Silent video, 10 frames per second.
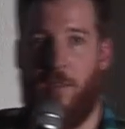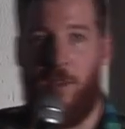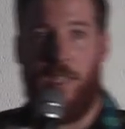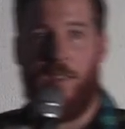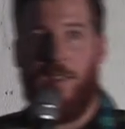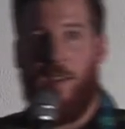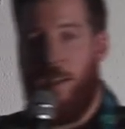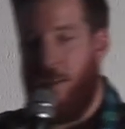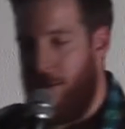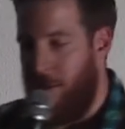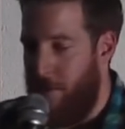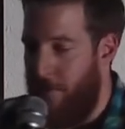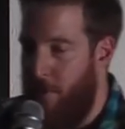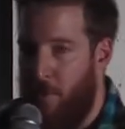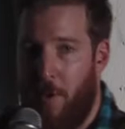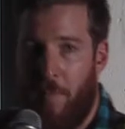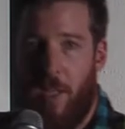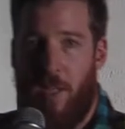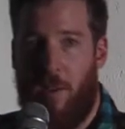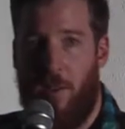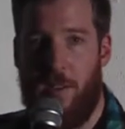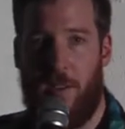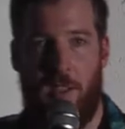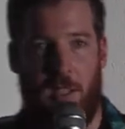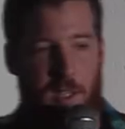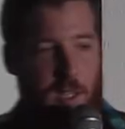in Greece and just forward my calls.